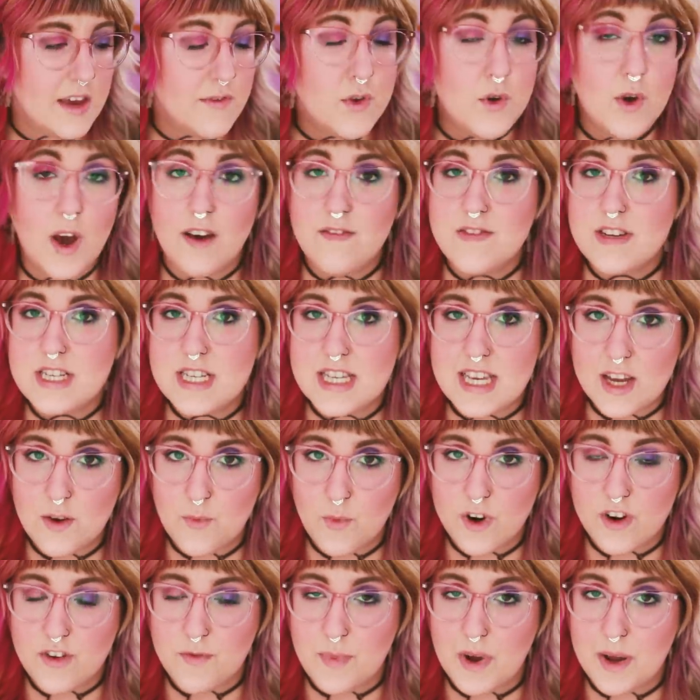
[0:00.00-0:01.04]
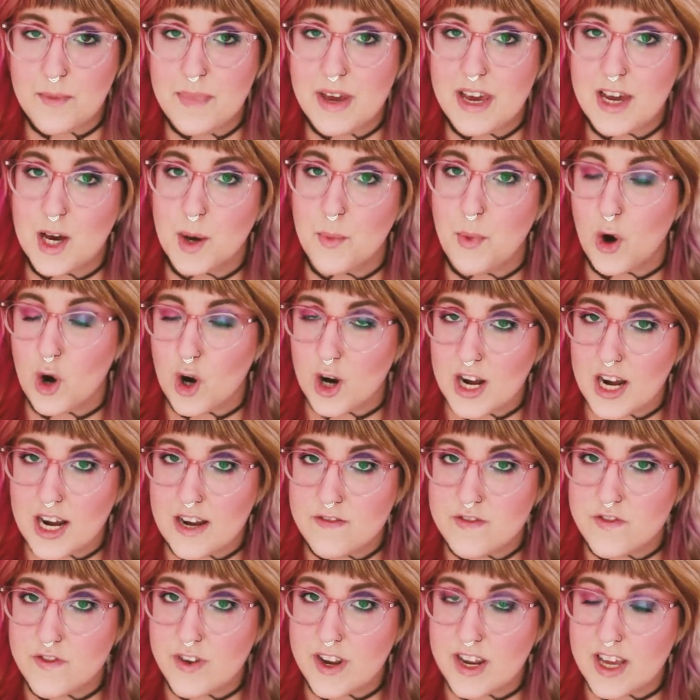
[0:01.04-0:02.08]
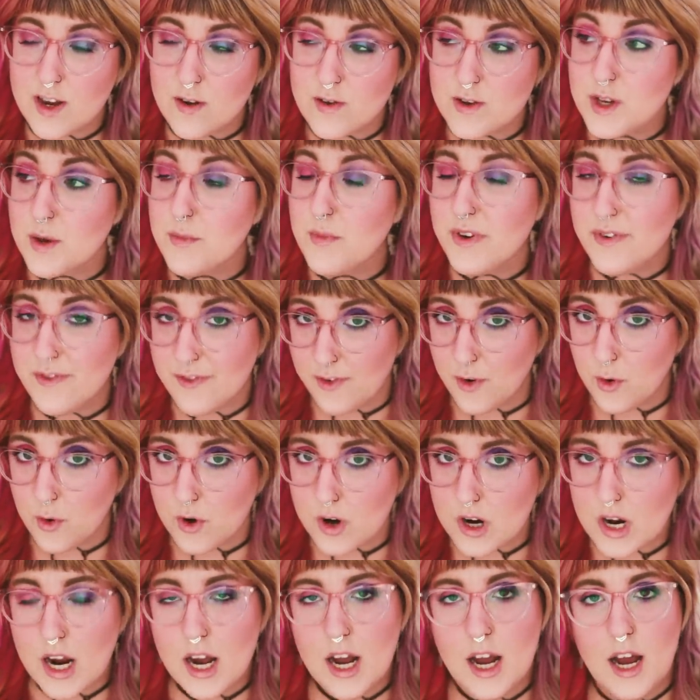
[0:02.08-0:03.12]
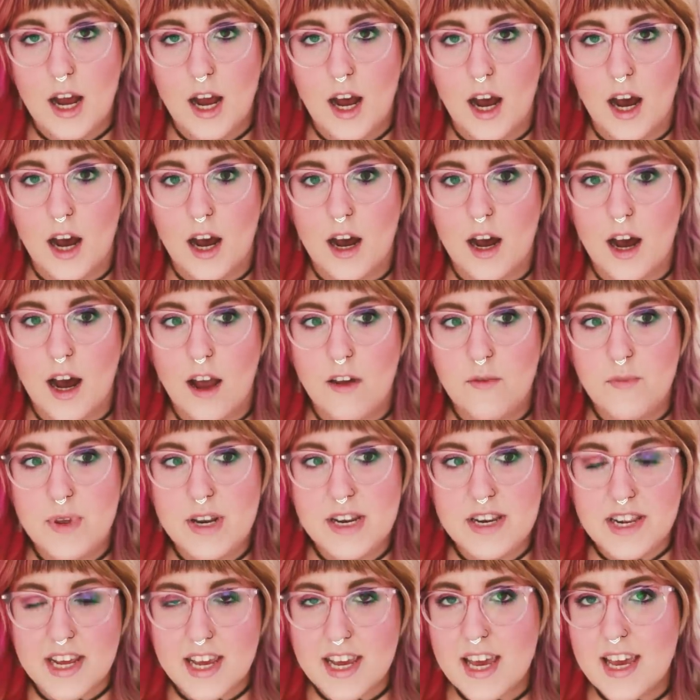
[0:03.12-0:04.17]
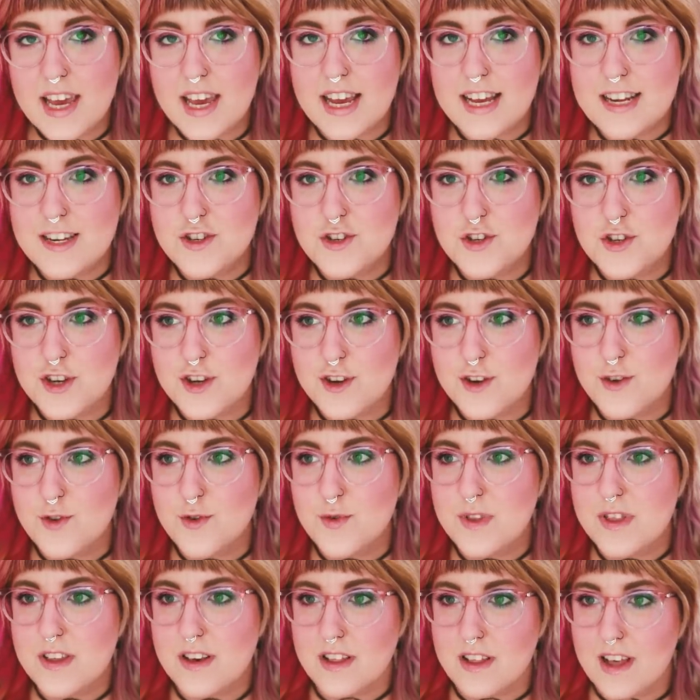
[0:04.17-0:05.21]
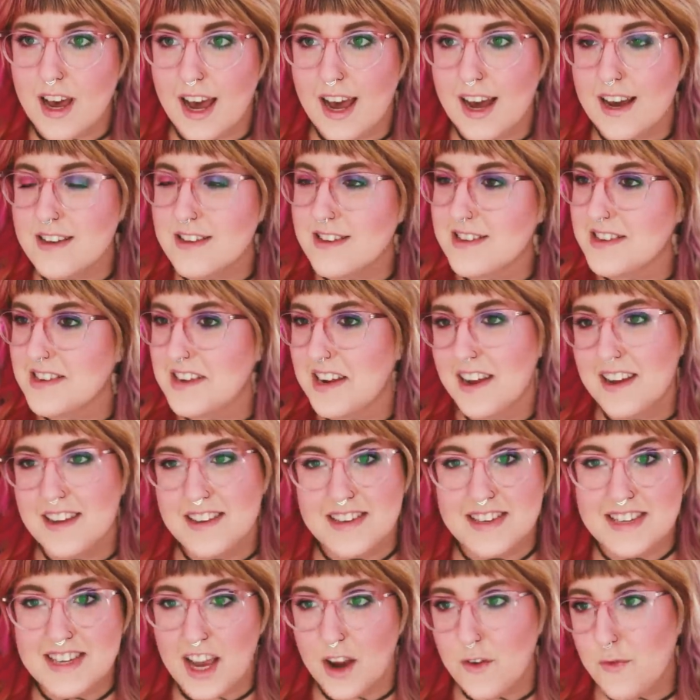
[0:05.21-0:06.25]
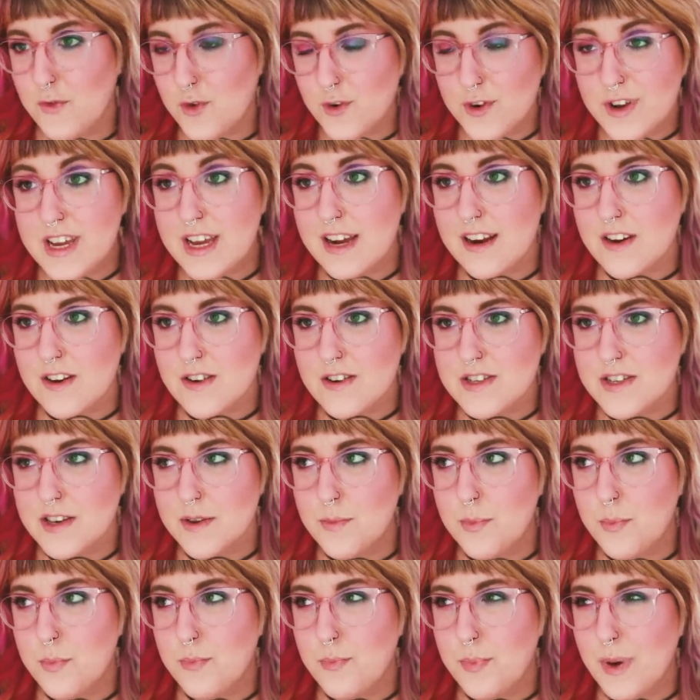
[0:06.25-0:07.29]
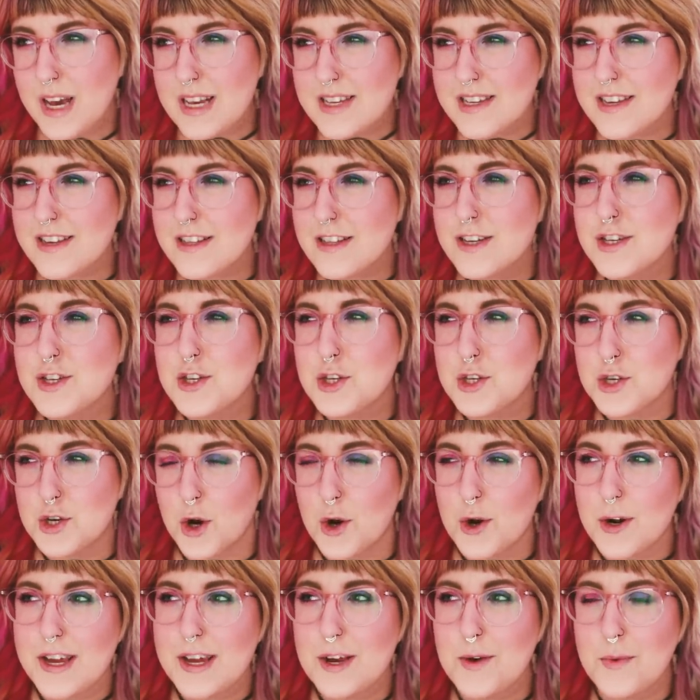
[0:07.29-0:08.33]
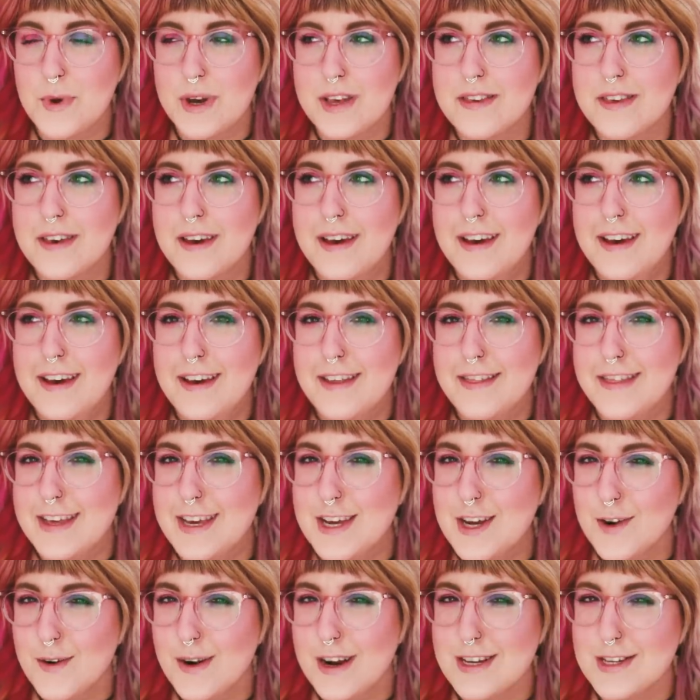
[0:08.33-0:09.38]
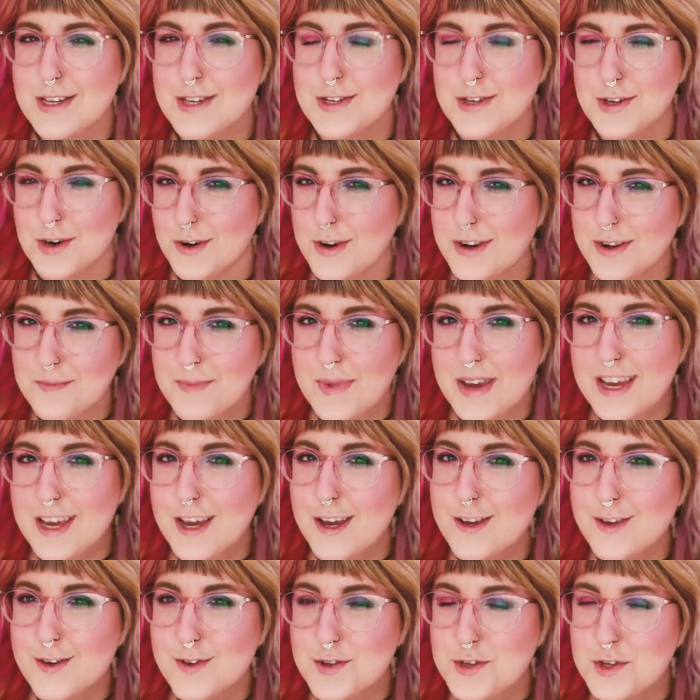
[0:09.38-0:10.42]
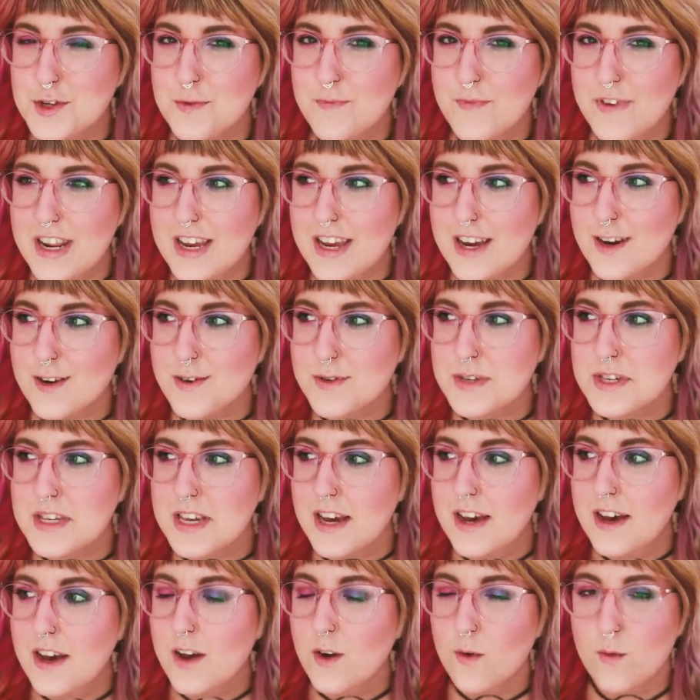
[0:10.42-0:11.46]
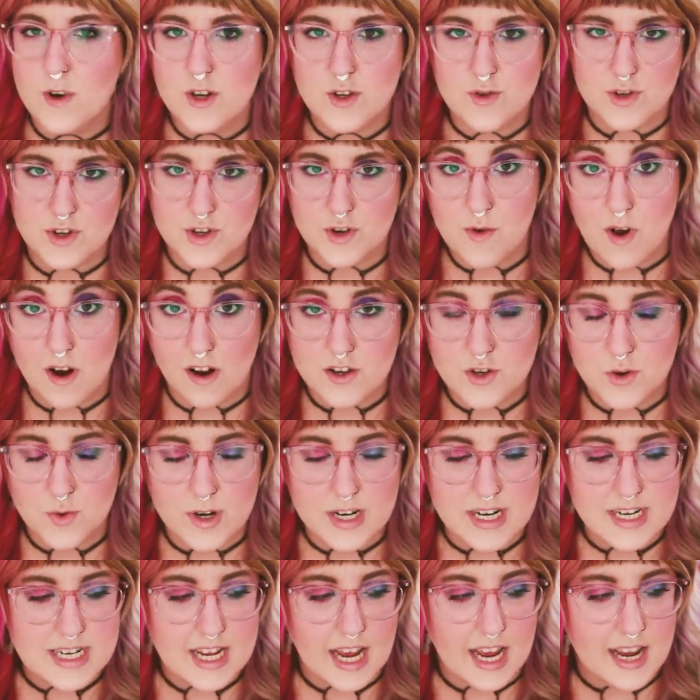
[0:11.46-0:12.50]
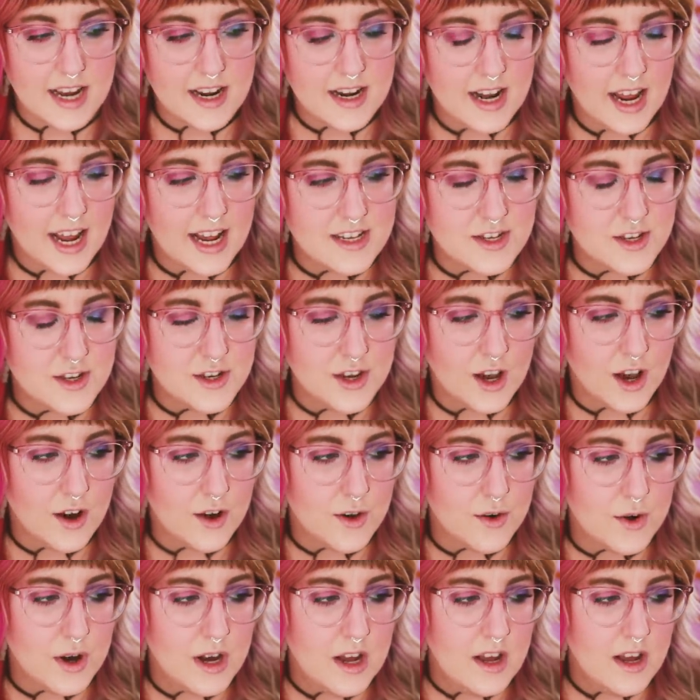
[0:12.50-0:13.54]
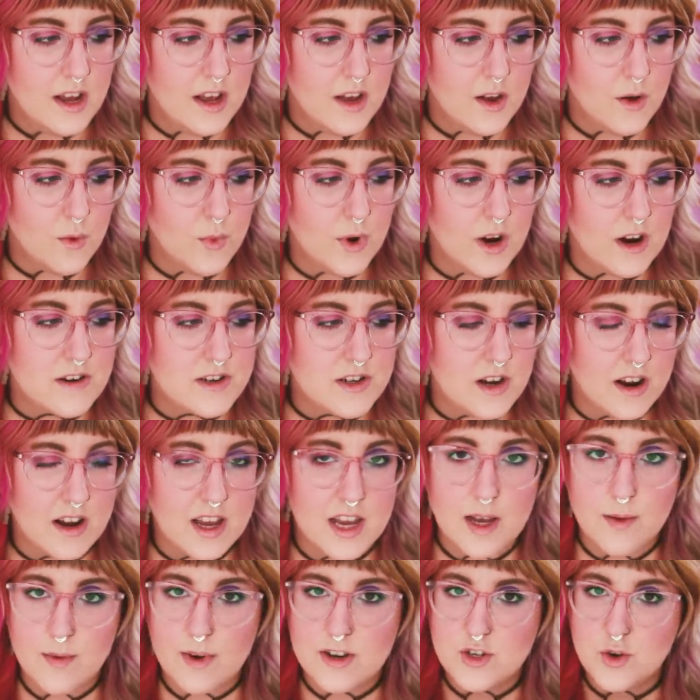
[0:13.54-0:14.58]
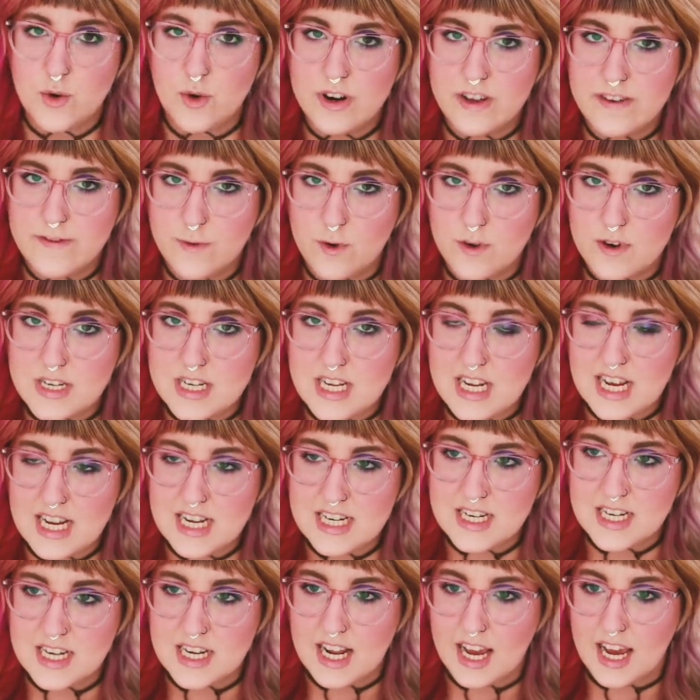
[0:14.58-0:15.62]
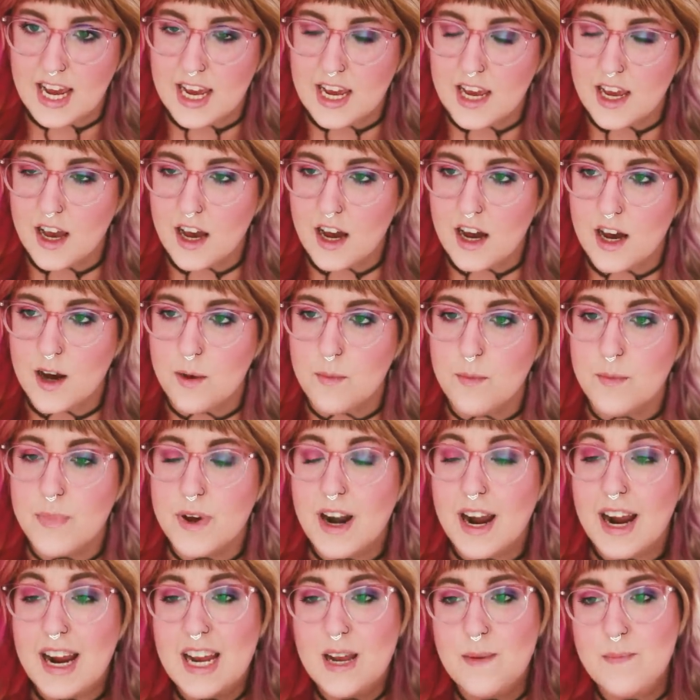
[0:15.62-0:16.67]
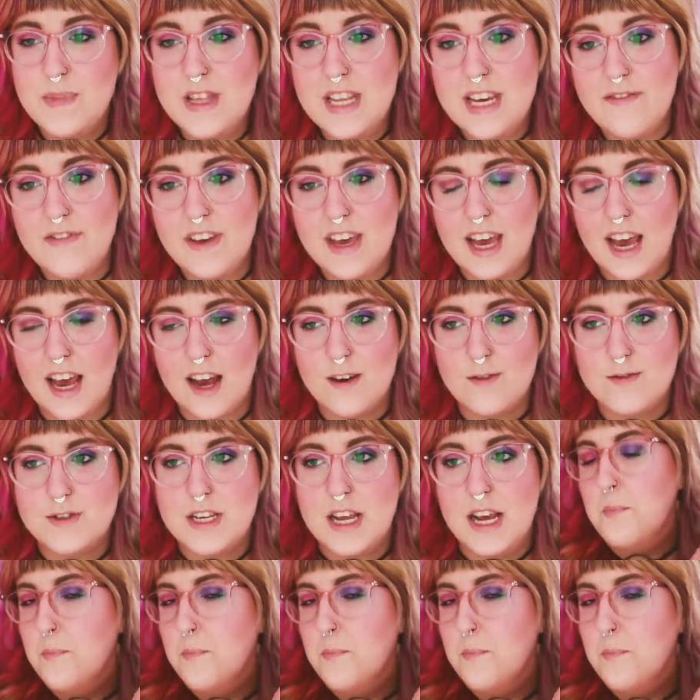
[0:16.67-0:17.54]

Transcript: If you haven't seen one of my makeup archives videos before, uh, I've been digging into the last several years, basically starting with the year I started making YouTube videos, which was around twenty ten, and so we are talking about twenty fourteen today, um, but I am leaving out